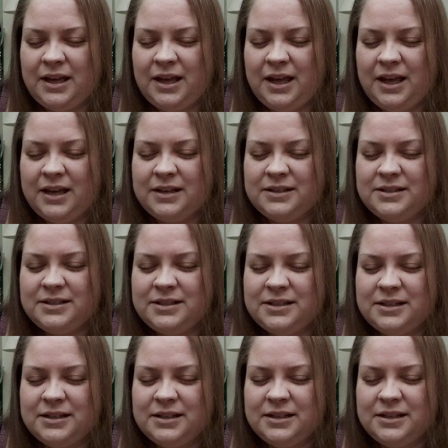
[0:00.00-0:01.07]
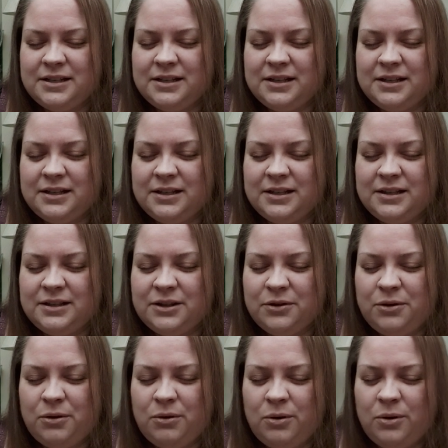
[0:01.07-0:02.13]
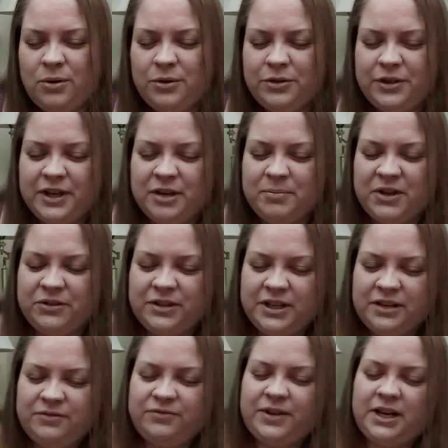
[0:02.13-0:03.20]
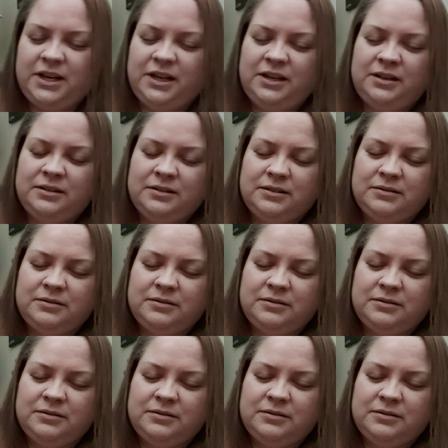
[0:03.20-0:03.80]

And the whole thing about the confetti